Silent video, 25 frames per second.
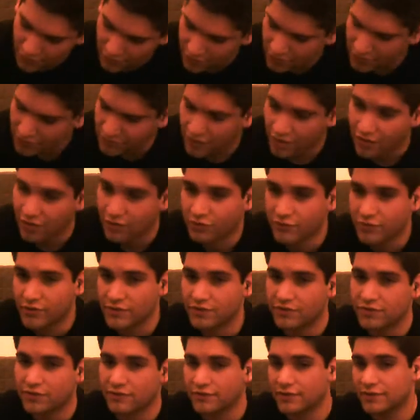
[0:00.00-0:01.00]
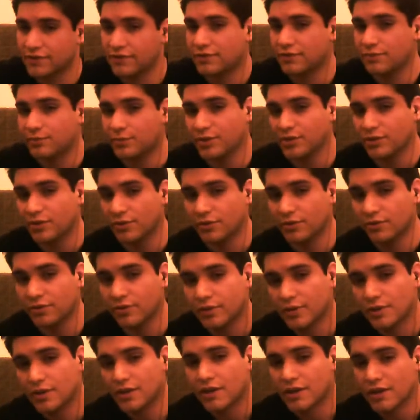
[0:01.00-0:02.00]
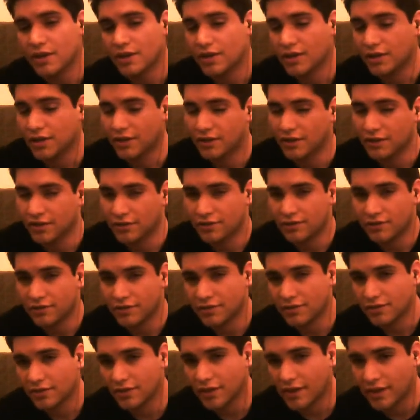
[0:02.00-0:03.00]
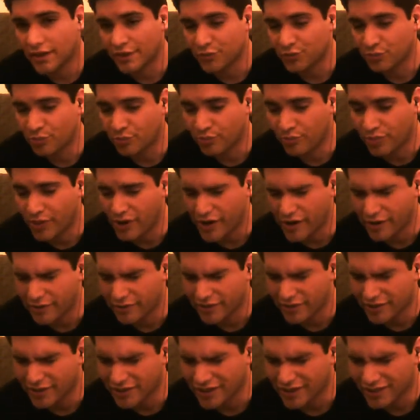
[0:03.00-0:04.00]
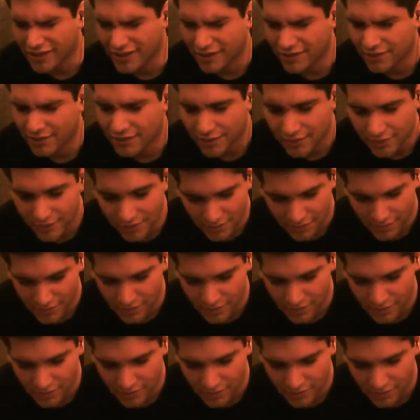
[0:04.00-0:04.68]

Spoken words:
All the congruence of this video is at peril, I guess.